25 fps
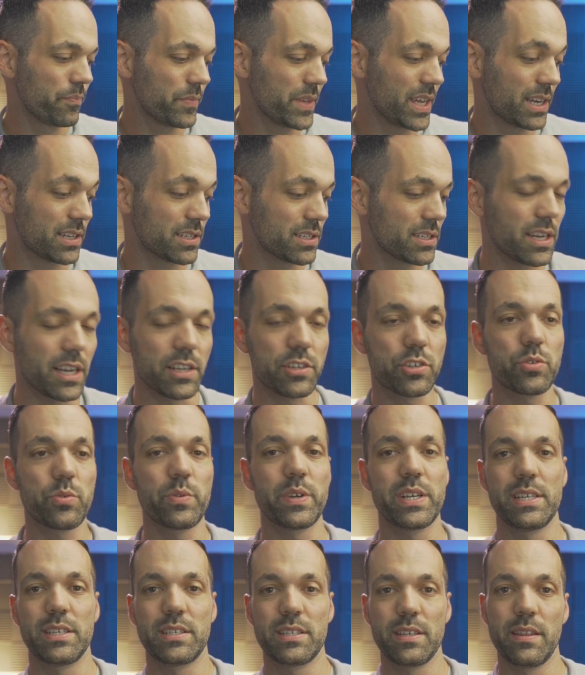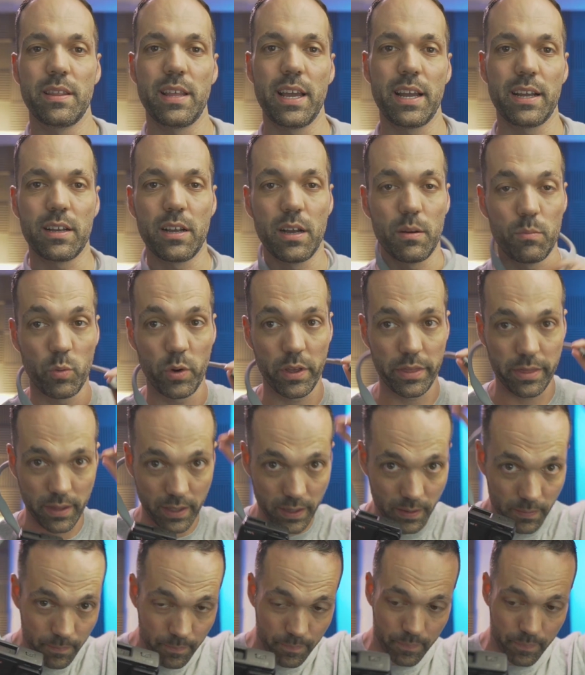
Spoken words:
accessories that come with it.